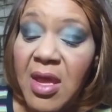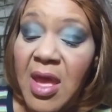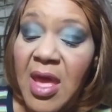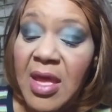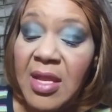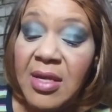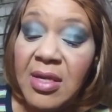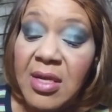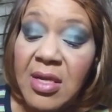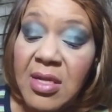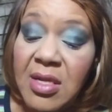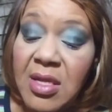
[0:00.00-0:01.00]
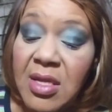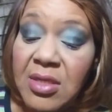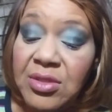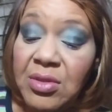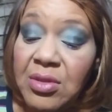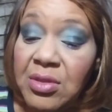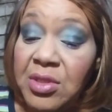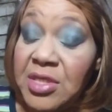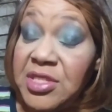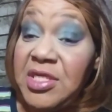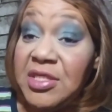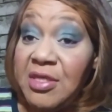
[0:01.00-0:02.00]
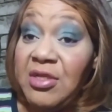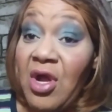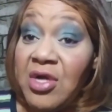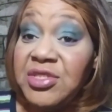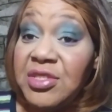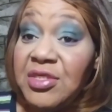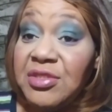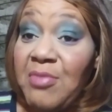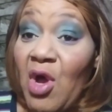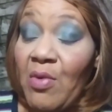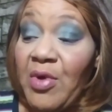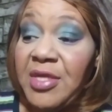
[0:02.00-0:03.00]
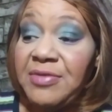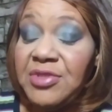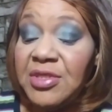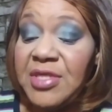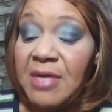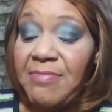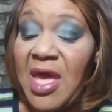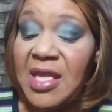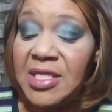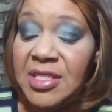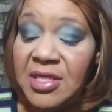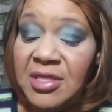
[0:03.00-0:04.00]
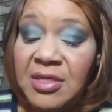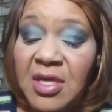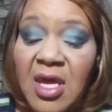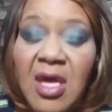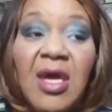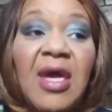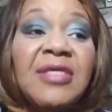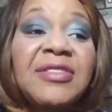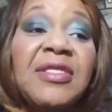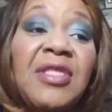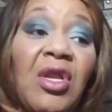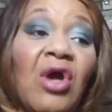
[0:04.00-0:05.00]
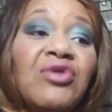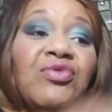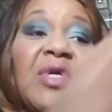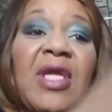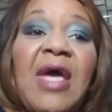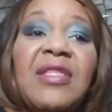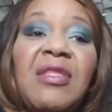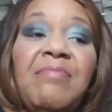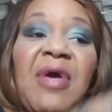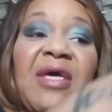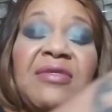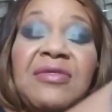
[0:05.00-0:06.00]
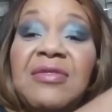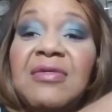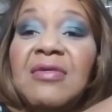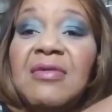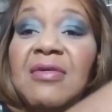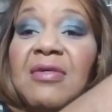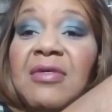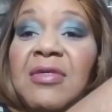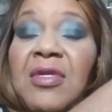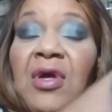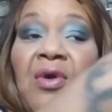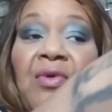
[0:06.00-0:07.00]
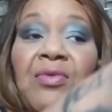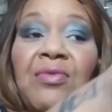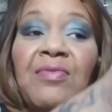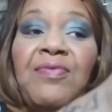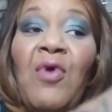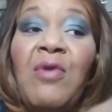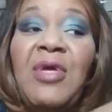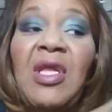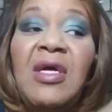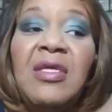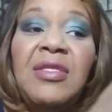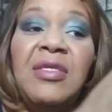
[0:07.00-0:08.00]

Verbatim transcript: And because he did the large and the small one, just like Manny did, and said the large one had the best, you know, formula.